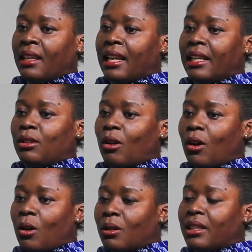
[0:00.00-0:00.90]
And
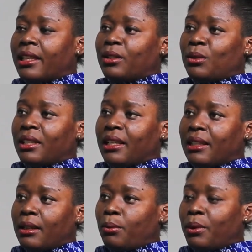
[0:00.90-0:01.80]
all that
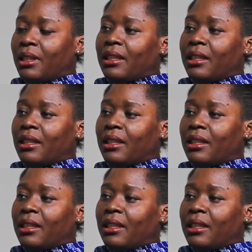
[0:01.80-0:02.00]
together with